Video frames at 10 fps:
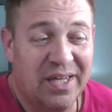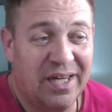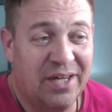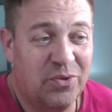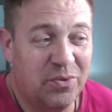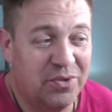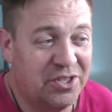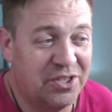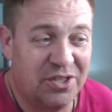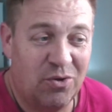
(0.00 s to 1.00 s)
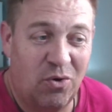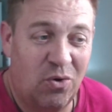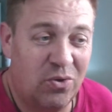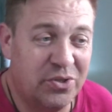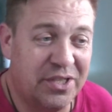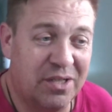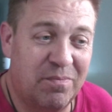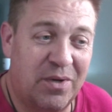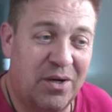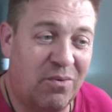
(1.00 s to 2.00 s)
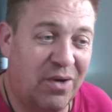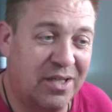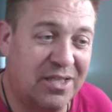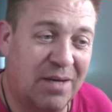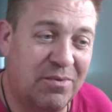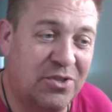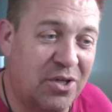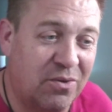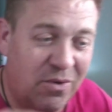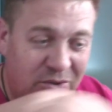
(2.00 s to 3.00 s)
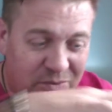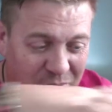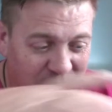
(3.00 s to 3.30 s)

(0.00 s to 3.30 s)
I threw just a whole stick of butter right on top of the chuck roast,